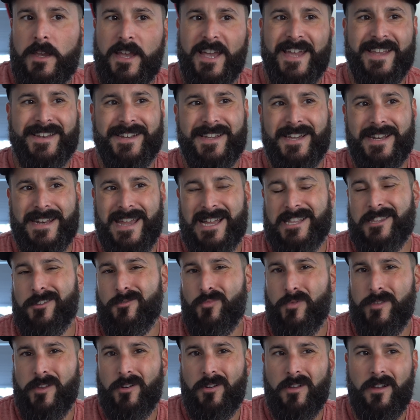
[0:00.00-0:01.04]
and connected
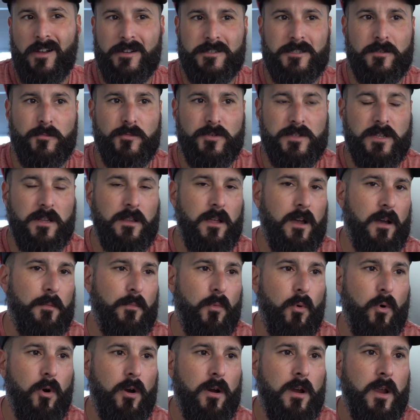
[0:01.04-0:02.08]
with their customers a lot
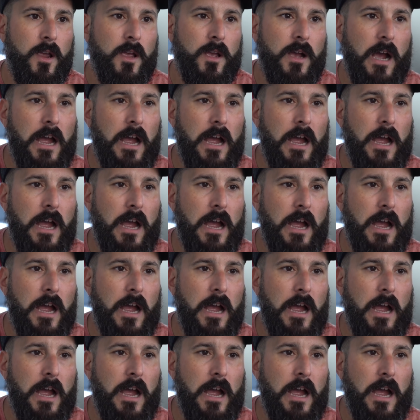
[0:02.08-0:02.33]
more,